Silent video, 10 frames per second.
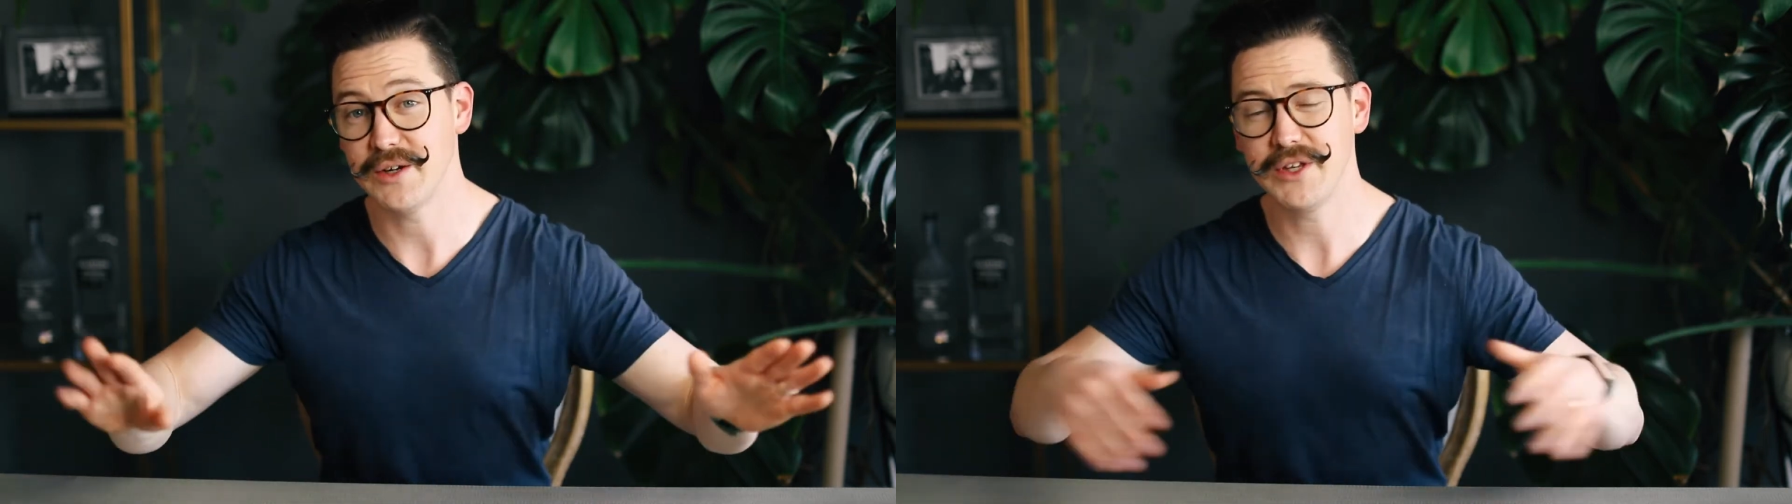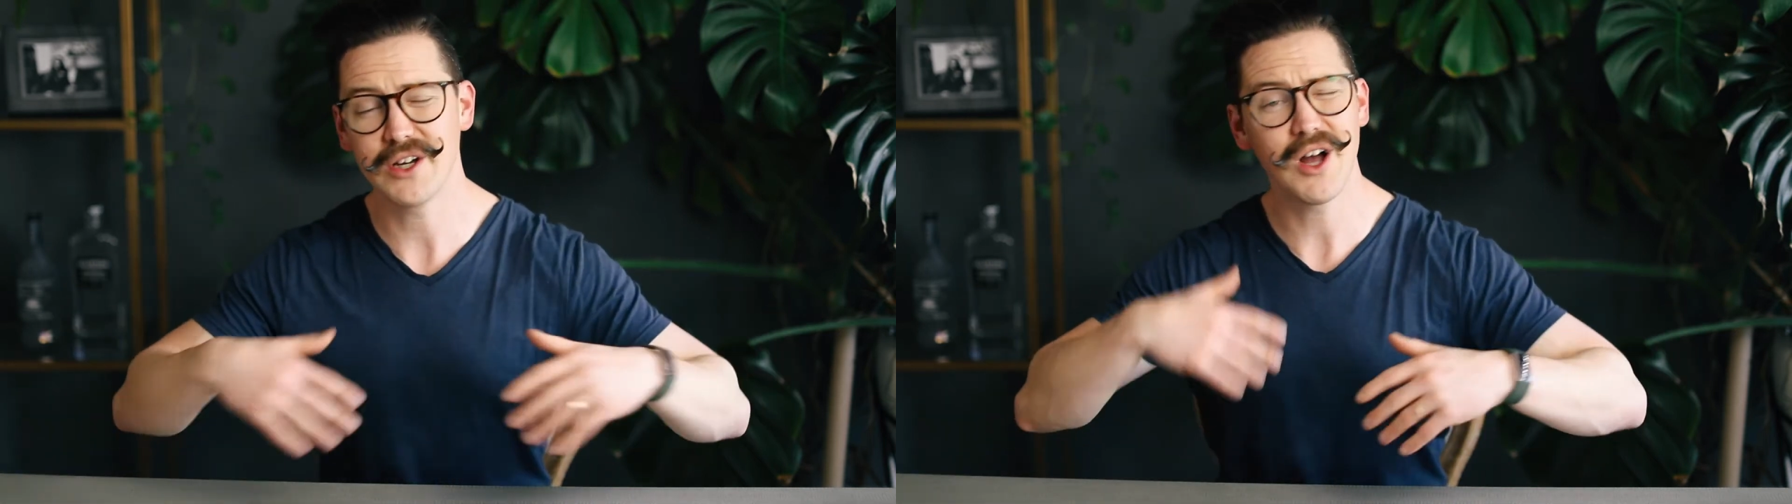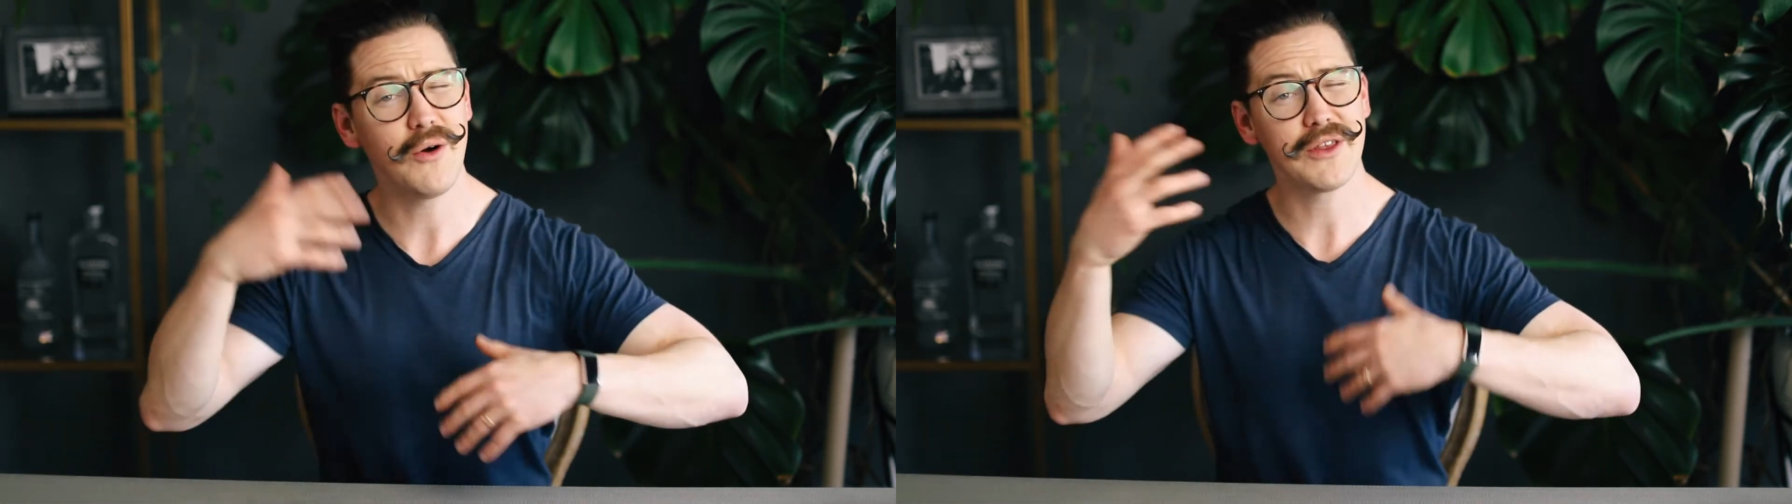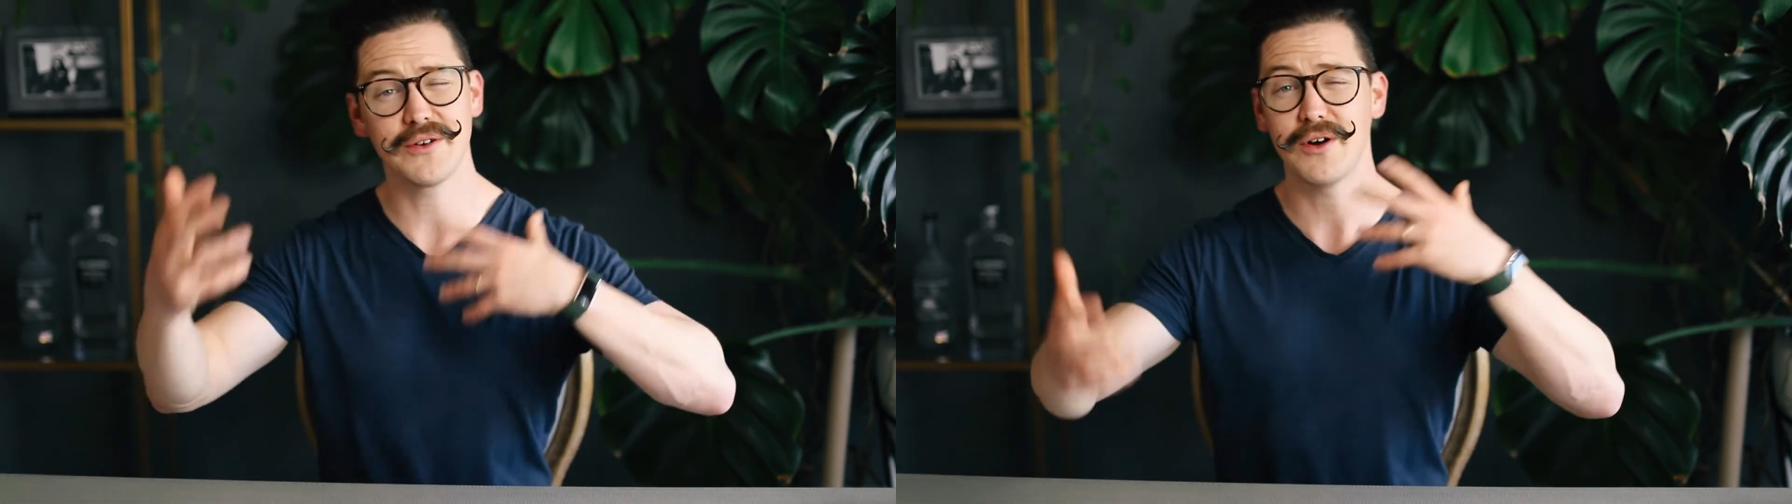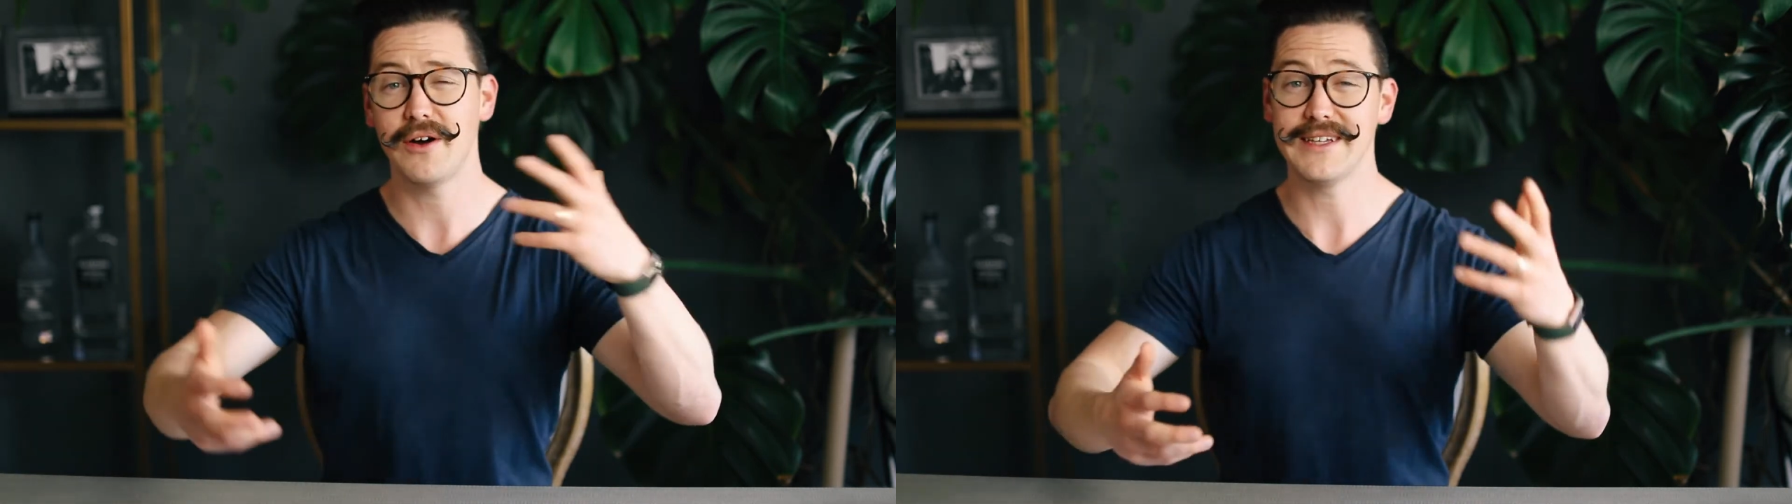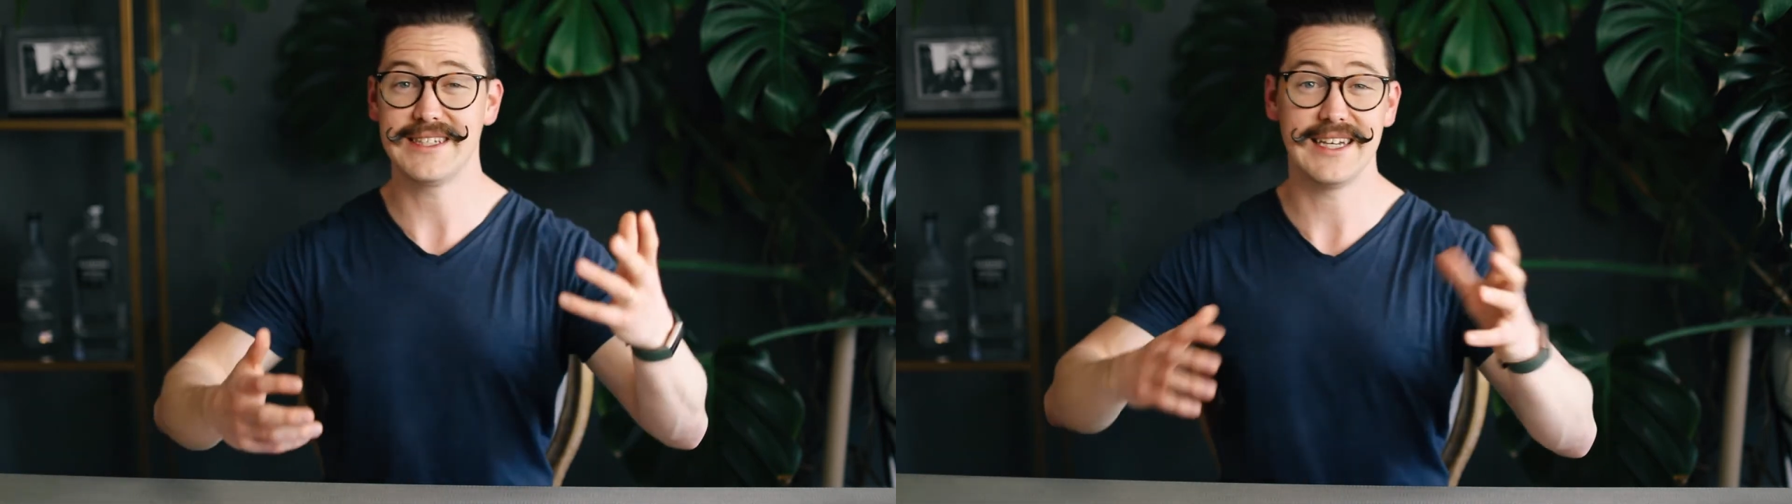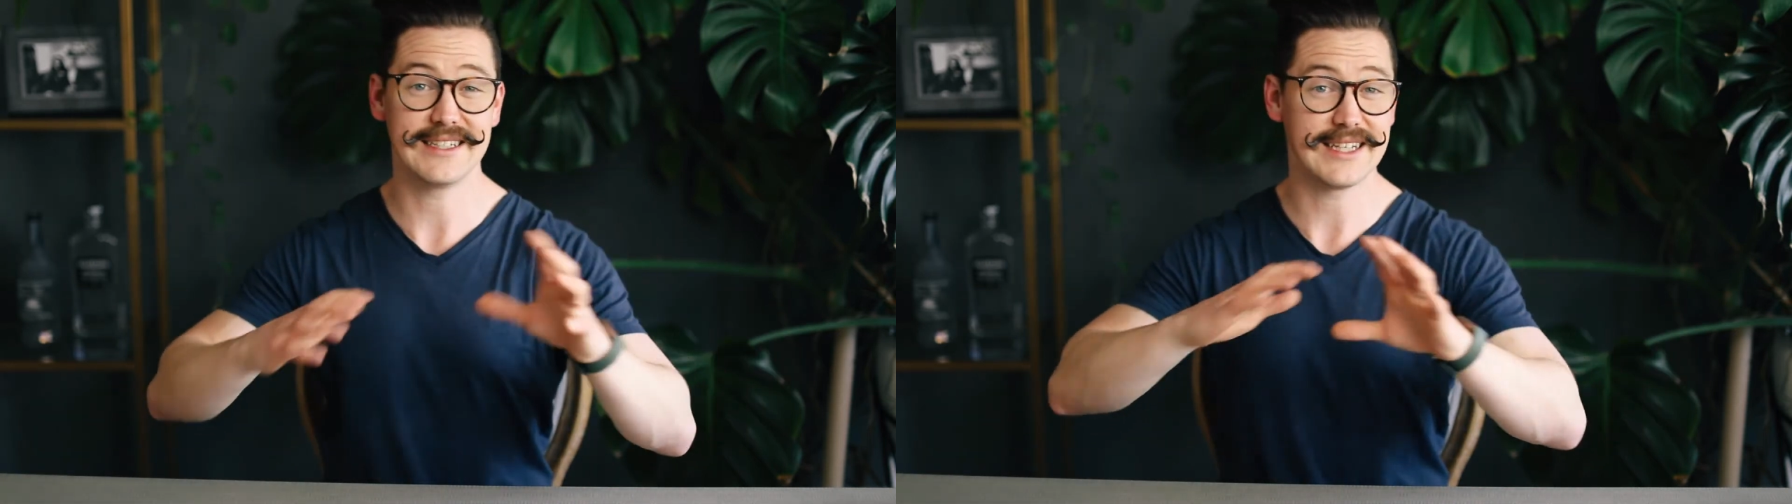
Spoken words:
when you're going through all these things,